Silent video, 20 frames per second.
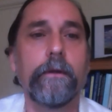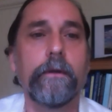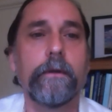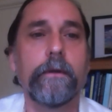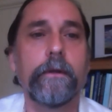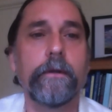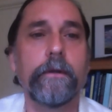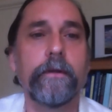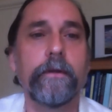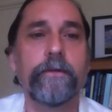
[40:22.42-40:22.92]

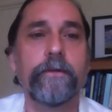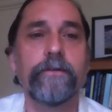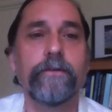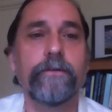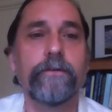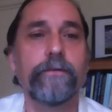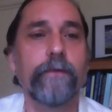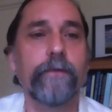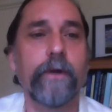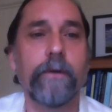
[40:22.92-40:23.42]
and this
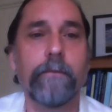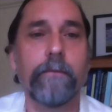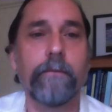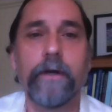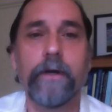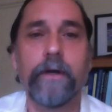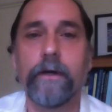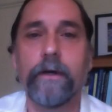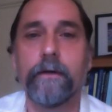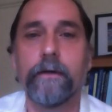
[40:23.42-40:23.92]
is from
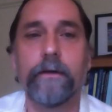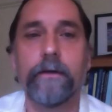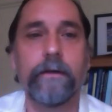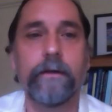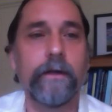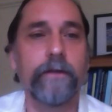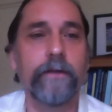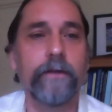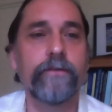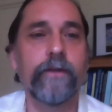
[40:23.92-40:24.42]

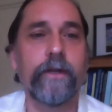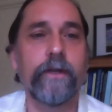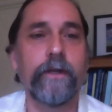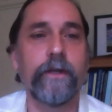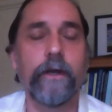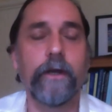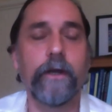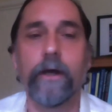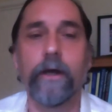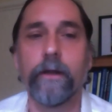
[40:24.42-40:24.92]
a
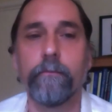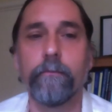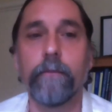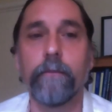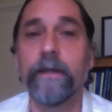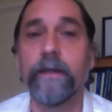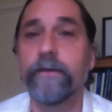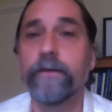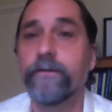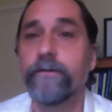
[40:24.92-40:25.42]
study on
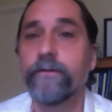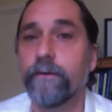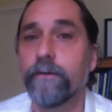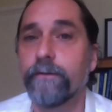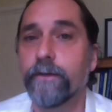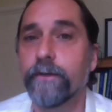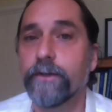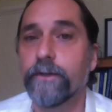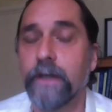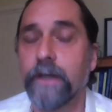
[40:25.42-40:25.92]
Melissa
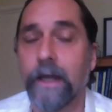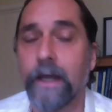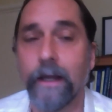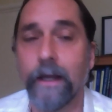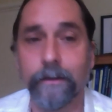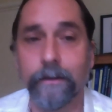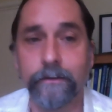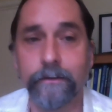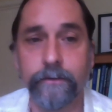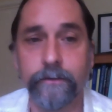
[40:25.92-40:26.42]

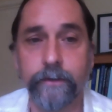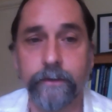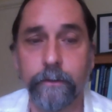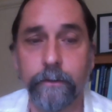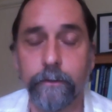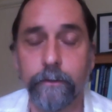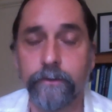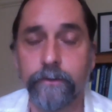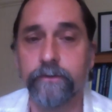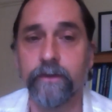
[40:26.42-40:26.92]
officinalis, okay,
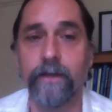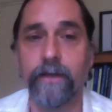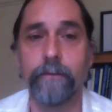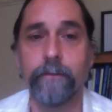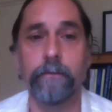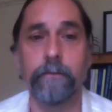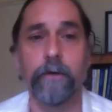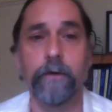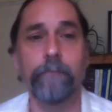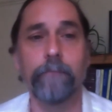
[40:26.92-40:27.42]
which is
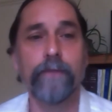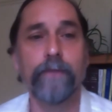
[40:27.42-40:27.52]
lemon balm.